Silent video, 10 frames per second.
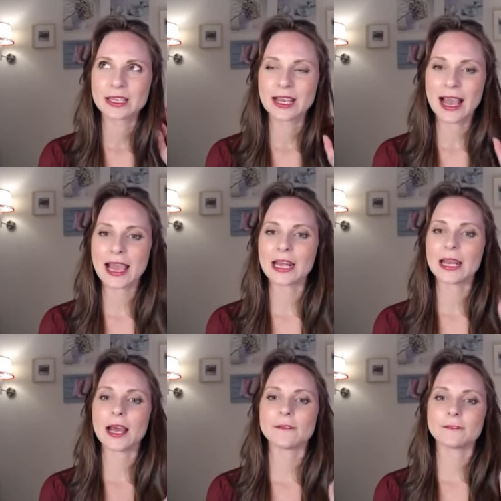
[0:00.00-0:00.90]
I
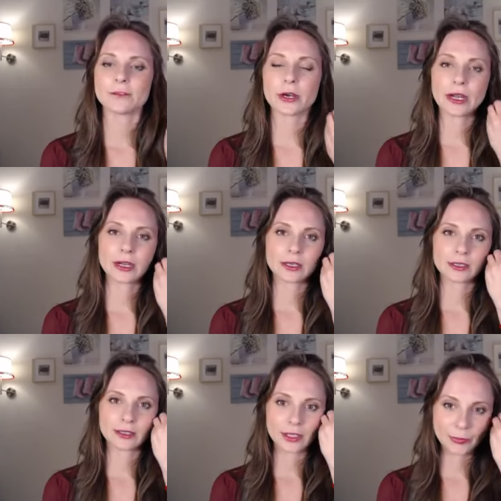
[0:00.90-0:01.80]
love for our
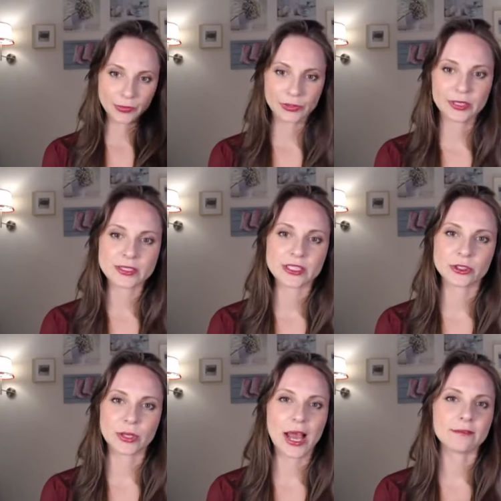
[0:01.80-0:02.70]
community
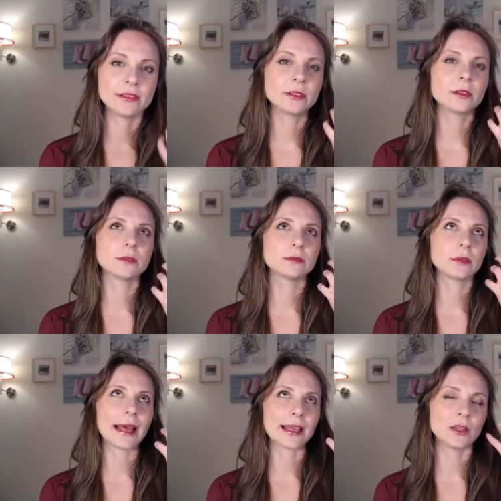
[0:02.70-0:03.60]
to have an
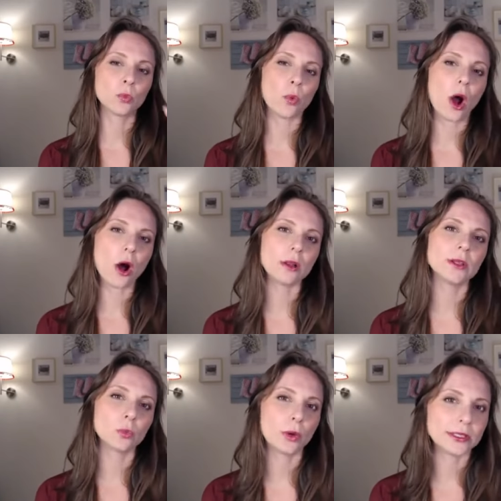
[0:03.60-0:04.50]

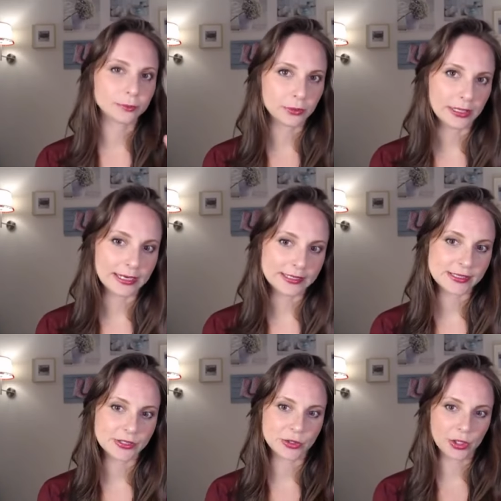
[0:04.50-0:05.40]
all-in-one place
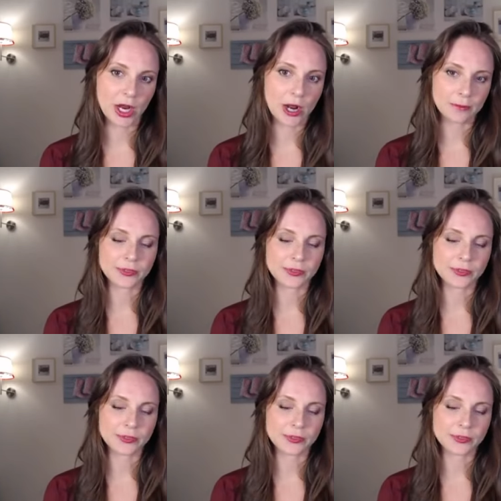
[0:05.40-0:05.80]
to come.